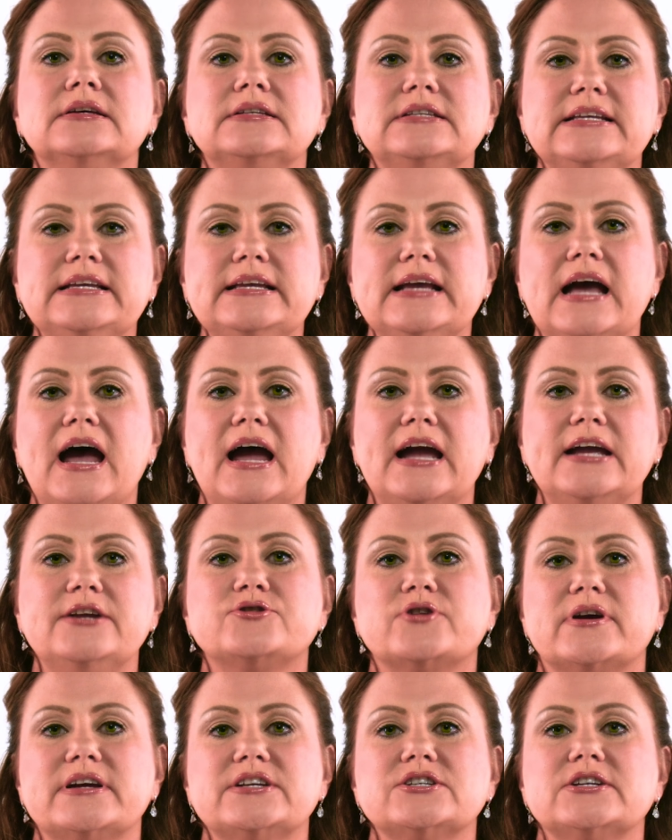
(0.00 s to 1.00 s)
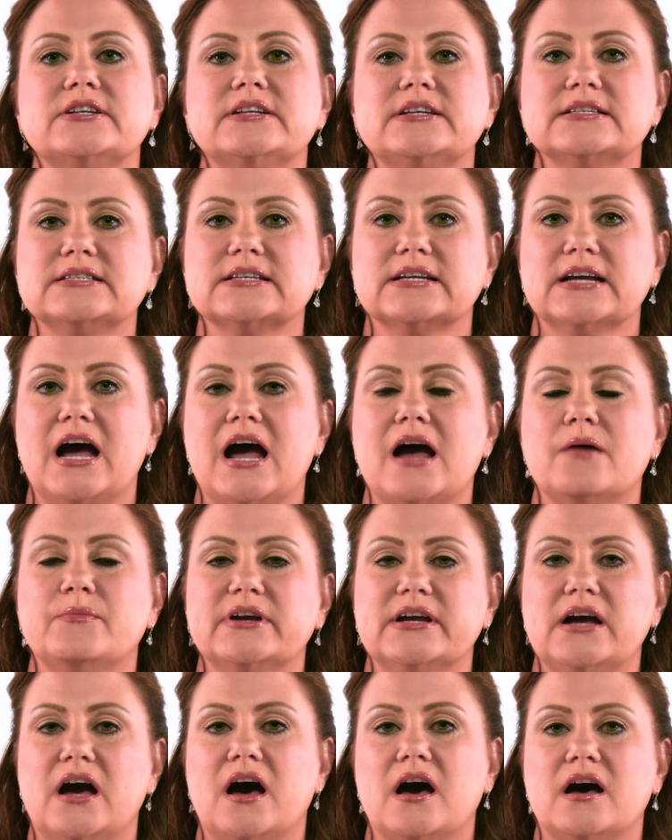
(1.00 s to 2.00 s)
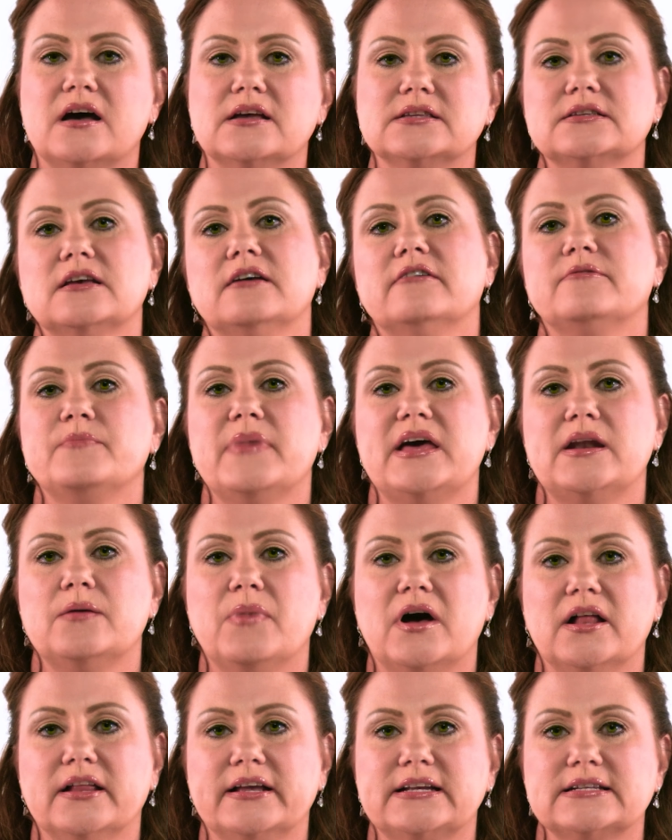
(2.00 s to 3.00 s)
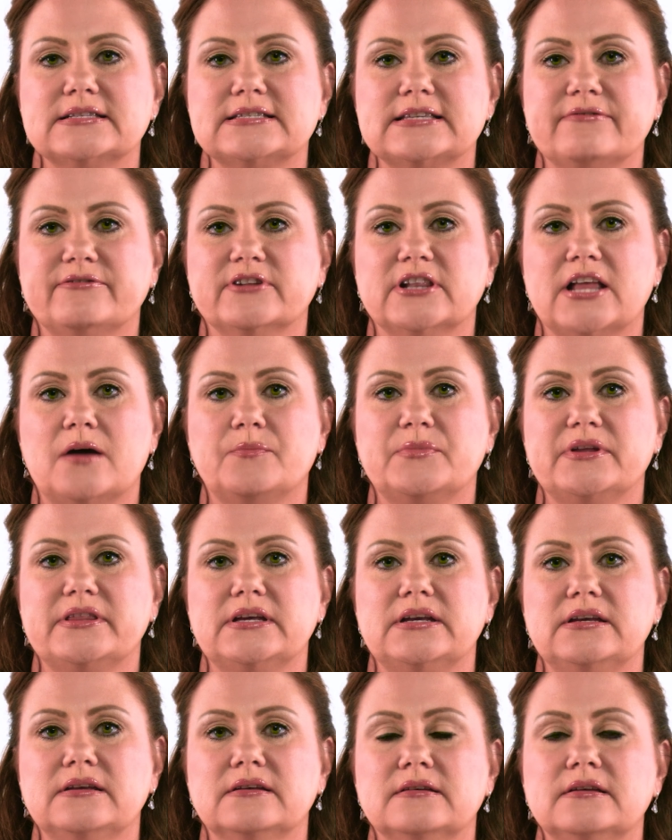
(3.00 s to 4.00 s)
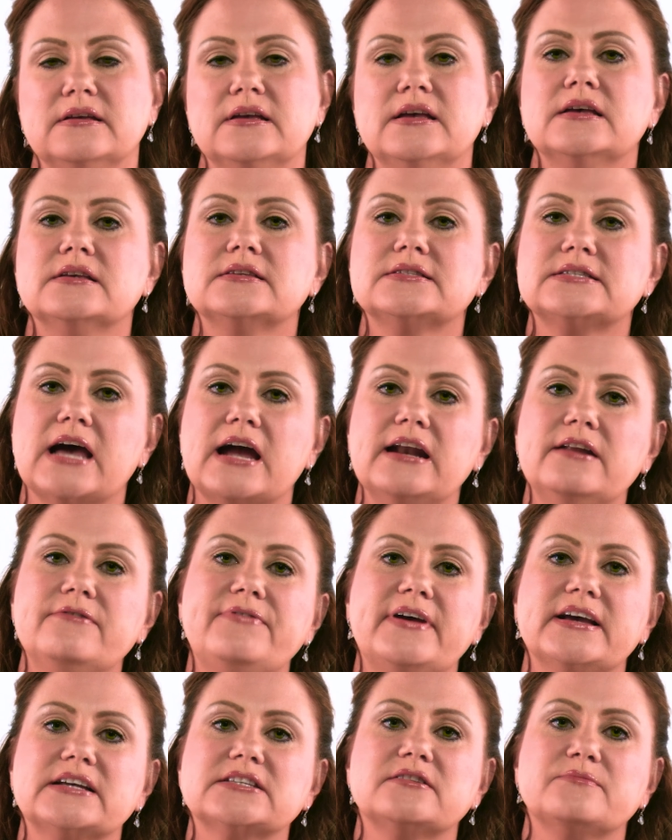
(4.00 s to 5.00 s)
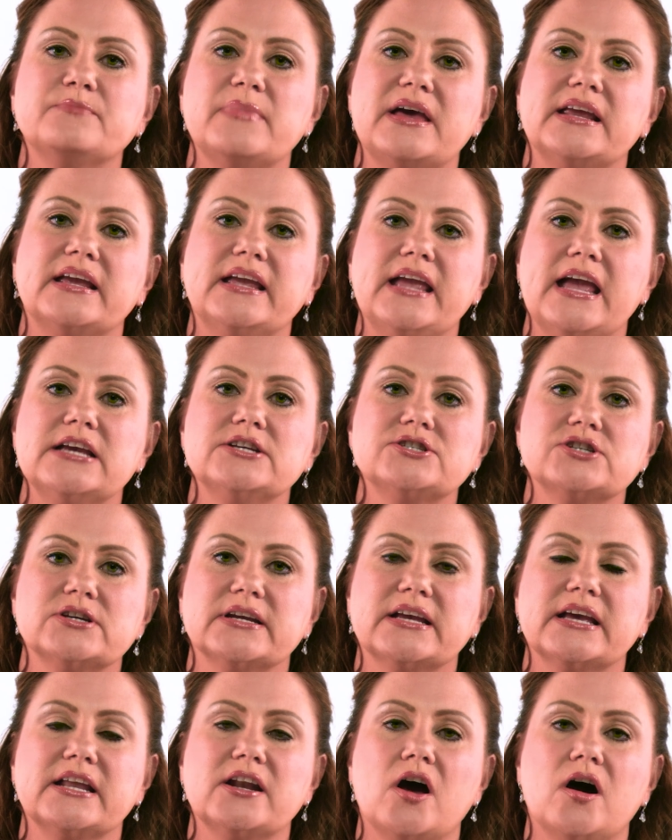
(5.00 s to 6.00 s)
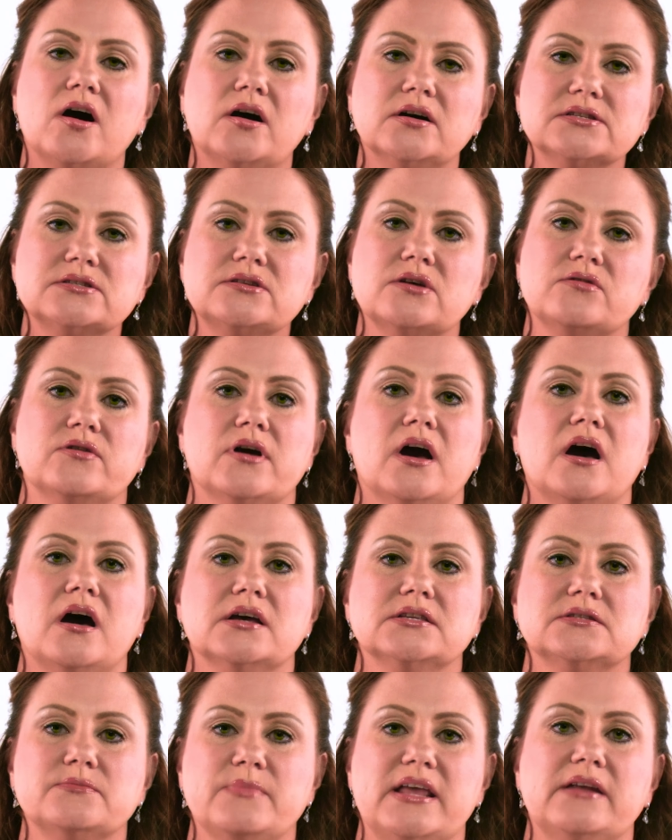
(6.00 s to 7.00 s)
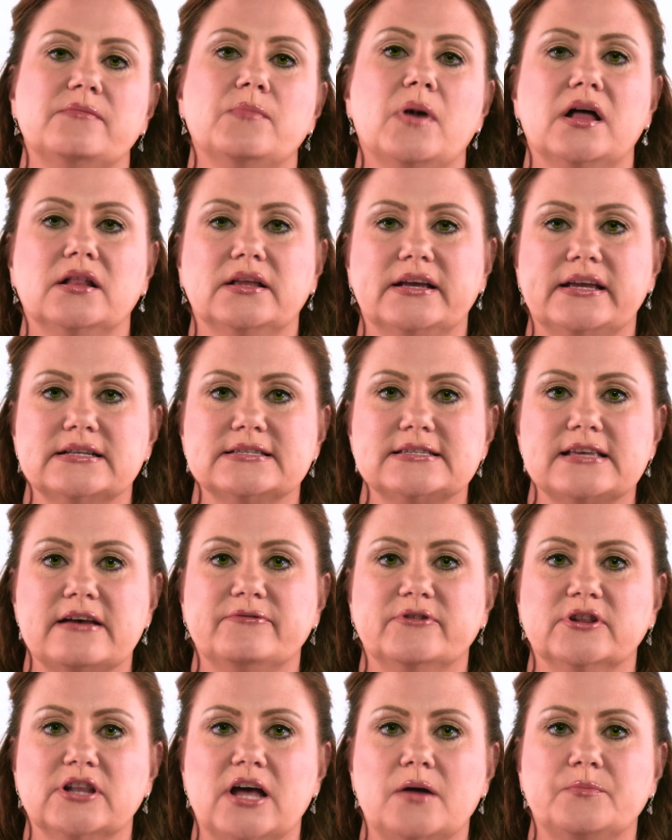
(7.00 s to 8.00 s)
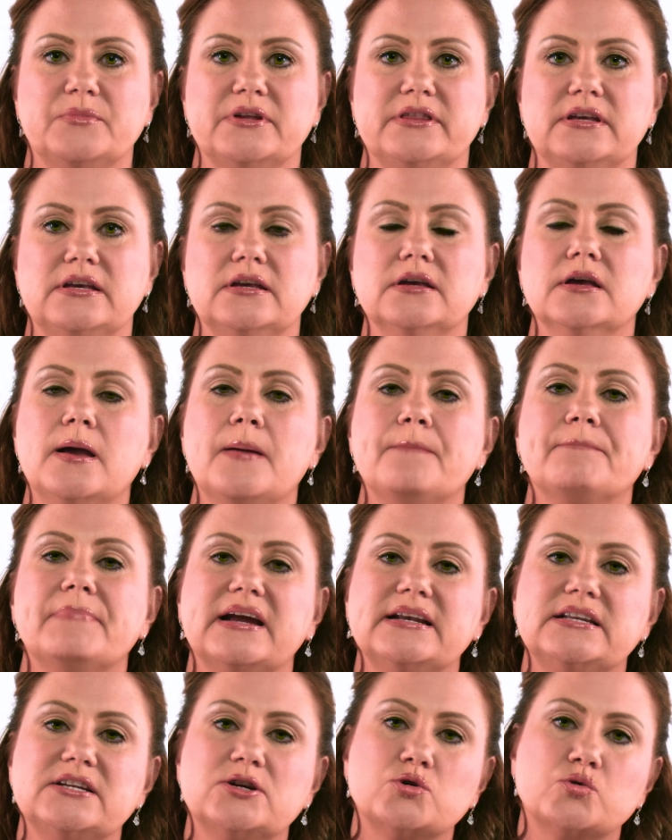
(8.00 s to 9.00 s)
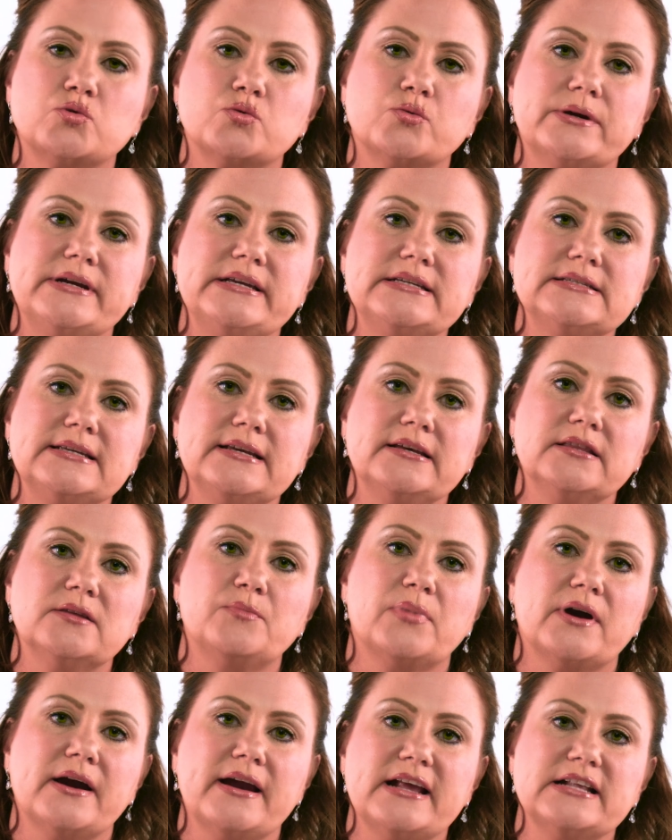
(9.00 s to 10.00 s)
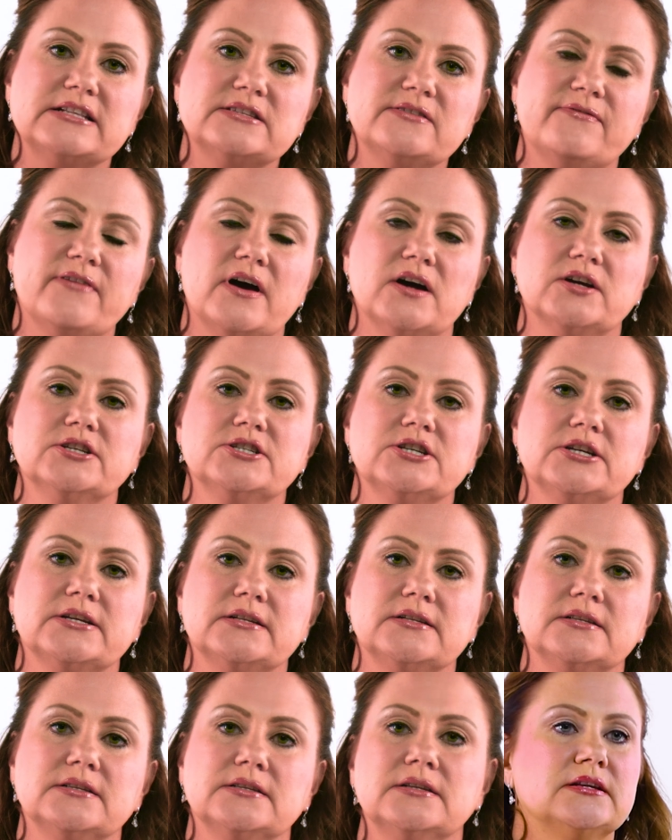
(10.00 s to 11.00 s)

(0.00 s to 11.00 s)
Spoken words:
Dehydration is a common cause of metabolic encephalopathy. Side effects of medication can also cause metabolic encephalopathy by decreasing the brain's function.